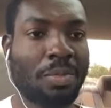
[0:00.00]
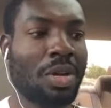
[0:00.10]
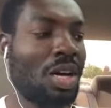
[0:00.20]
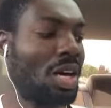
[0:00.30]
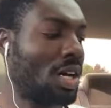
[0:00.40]

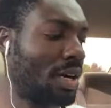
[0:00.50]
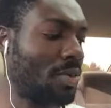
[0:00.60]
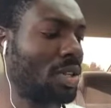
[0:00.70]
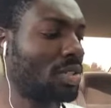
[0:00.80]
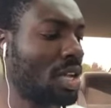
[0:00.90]

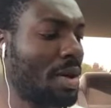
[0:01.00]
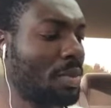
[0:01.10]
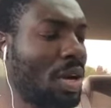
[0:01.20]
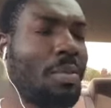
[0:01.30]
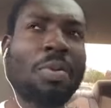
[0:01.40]
What's the app
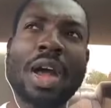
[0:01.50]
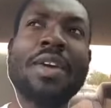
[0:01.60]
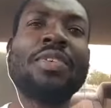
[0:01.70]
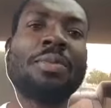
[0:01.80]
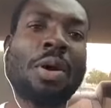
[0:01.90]
called?
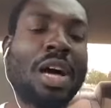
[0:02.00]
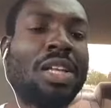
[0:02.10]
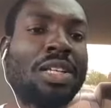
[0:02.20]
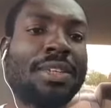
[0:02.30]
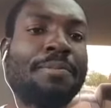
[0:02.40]
Private
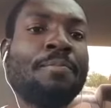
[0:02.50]
Pilot.